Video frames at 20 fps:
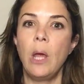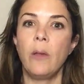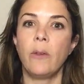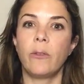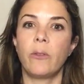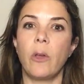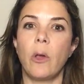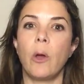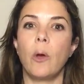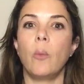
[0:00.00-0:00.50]

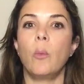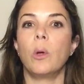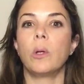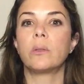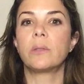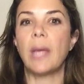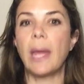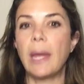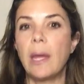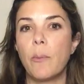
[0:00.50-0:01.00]
so
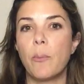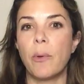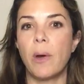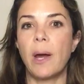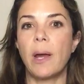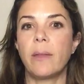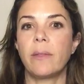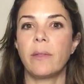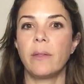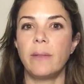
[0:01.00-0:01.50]
we'll take a
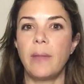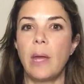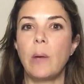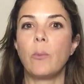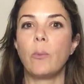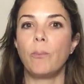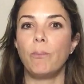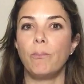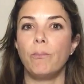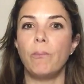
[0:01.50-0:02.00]
breath and
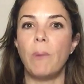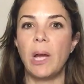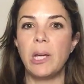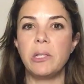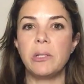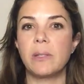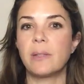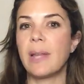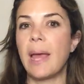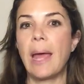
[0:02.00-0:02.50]
then
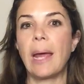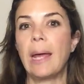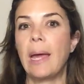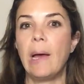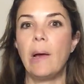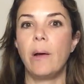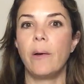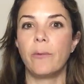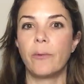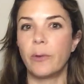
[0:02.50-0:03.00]
might just hang
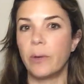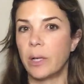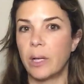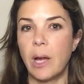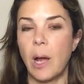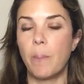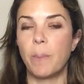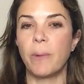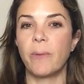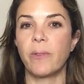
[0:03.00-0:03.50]
out for a
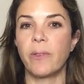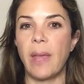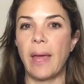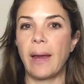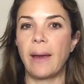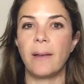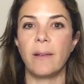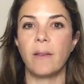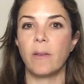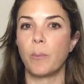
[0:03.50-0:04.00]
couple of
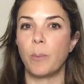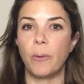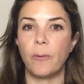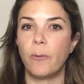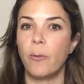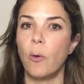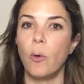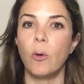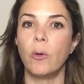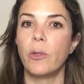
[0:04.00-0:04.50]
seconds
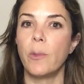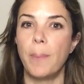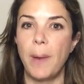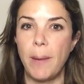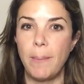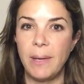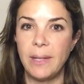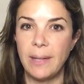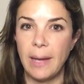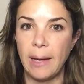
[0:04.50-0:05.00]
before the
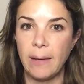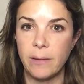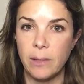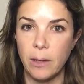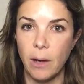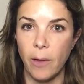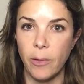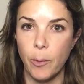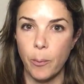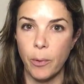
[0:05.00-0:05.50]
baby takes
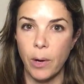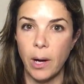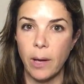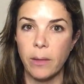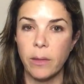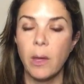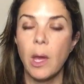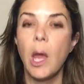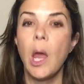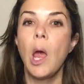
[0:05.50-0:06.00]
another
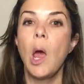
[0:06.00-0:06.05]
breath,